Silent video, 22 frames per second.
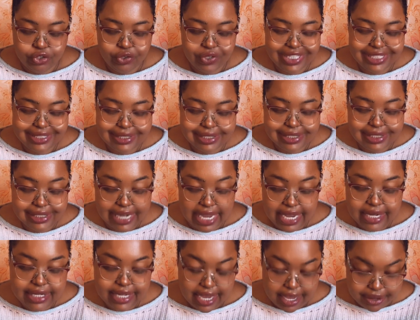You didn't
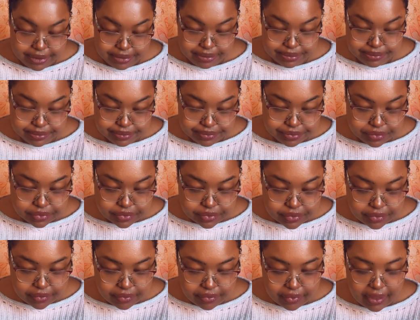stay down.
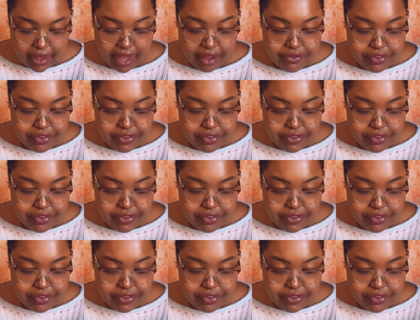I